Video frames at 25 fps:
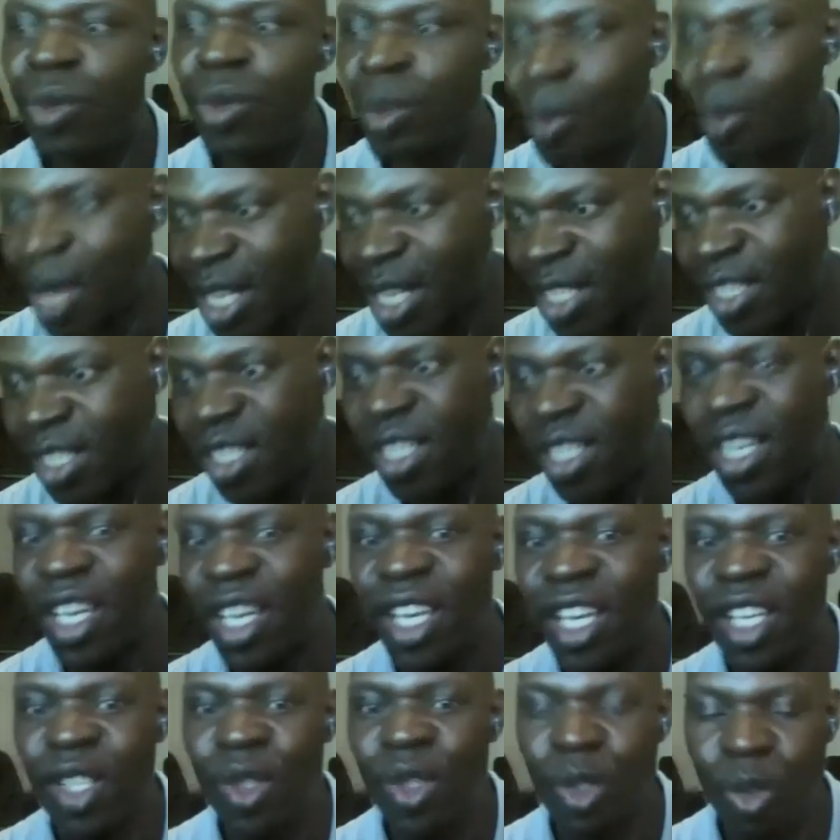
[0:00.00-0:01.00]
We went
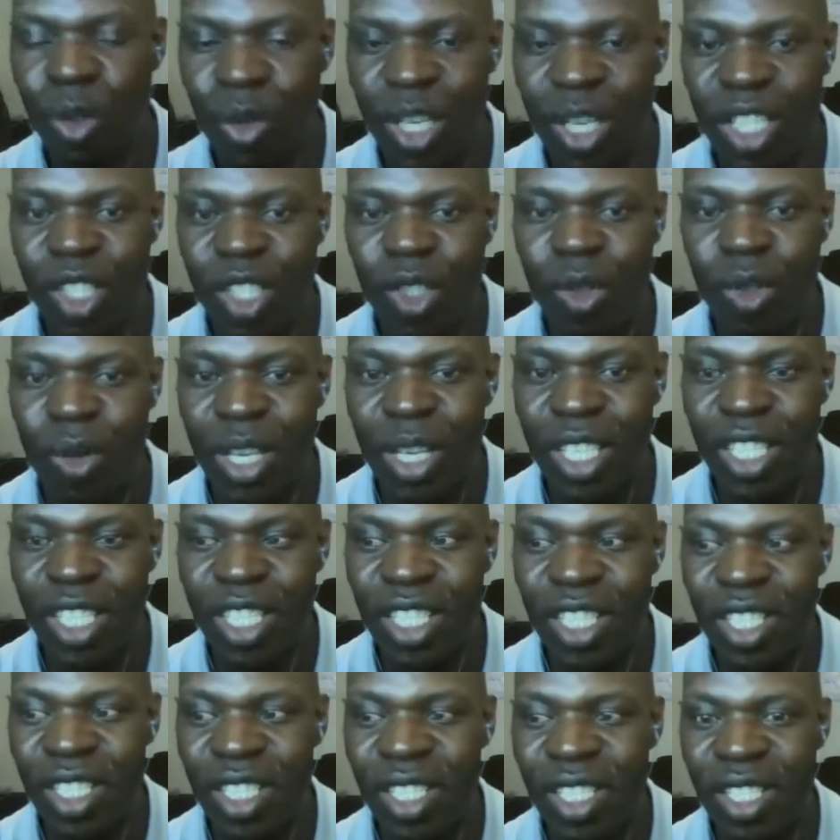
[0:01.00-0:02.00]
to
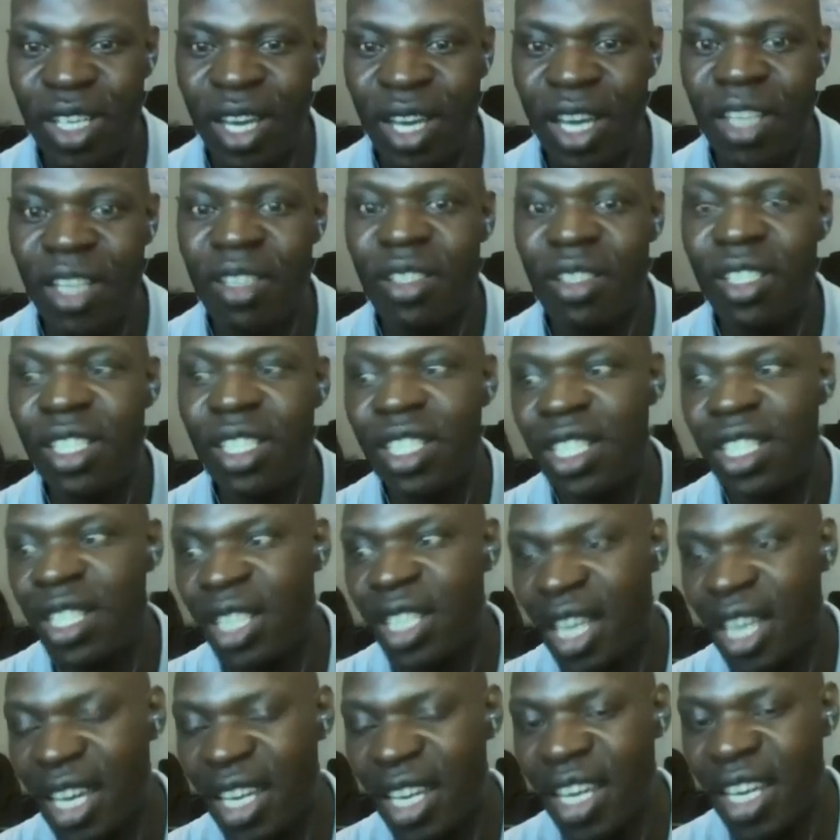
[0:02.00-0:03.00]
2020 and
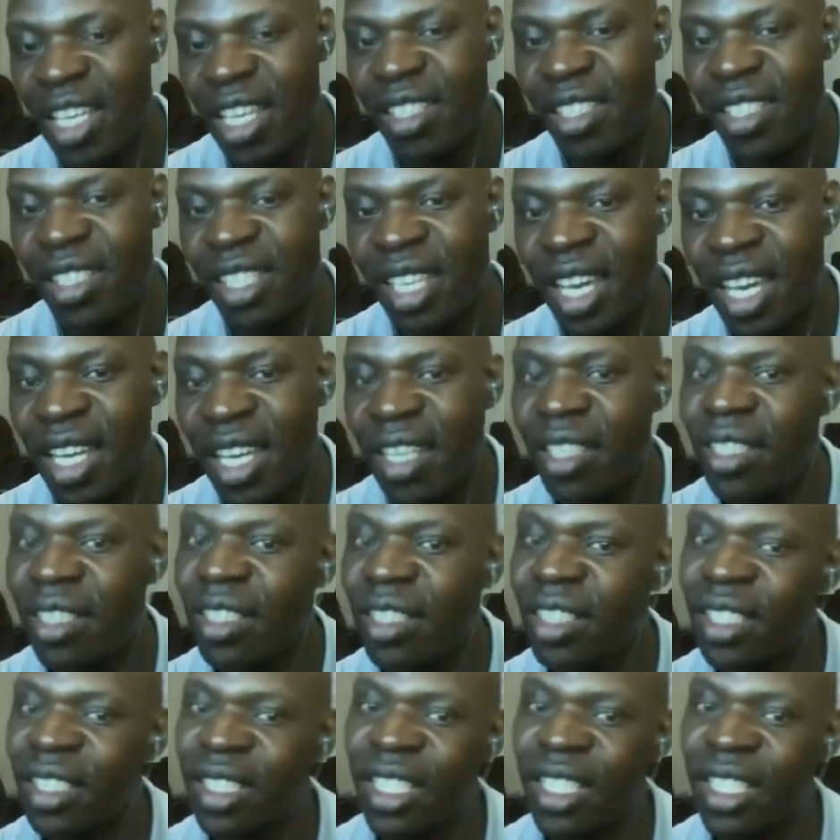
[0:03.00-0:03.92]
did NICL.